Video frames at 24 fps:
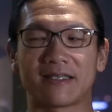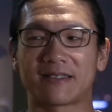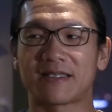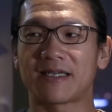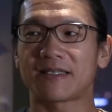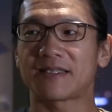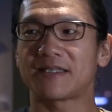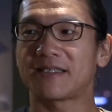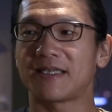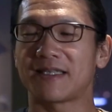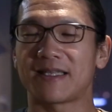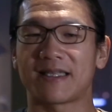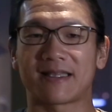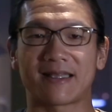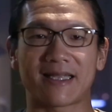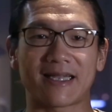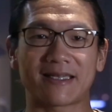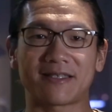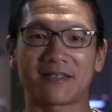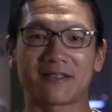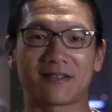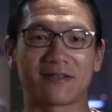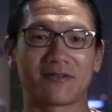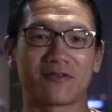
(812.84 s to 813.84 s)
It's not to say that
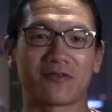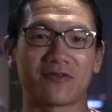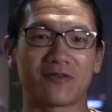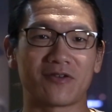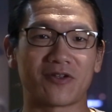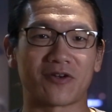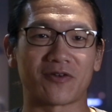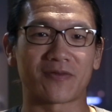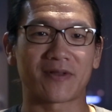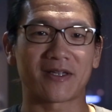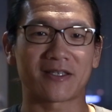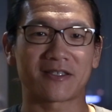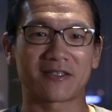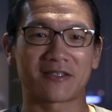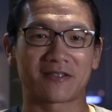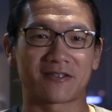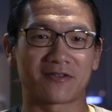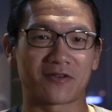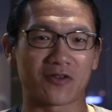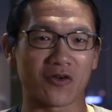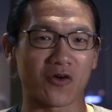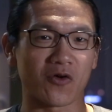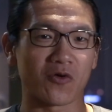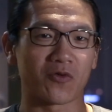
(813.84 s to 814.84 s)
that's, you know, that's
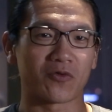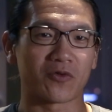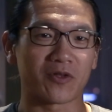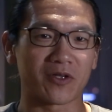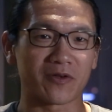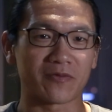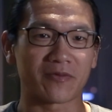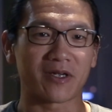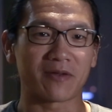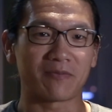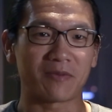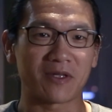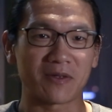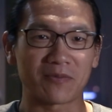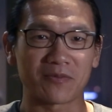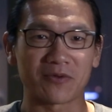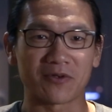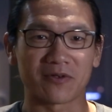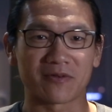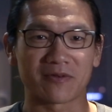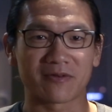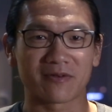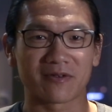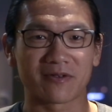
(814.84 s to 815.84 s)
the only way
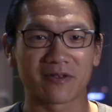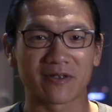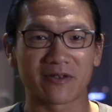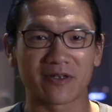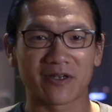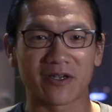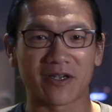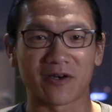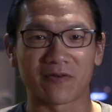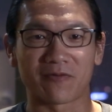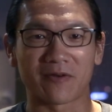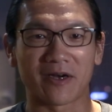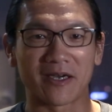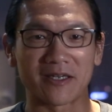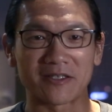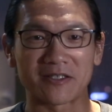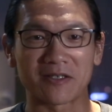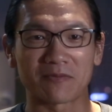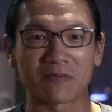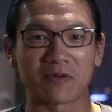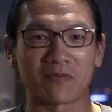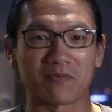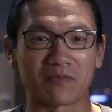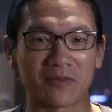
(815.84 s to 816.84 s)
people kind of
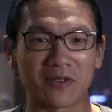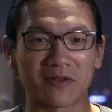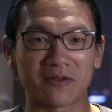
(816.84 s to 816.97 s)
rise up and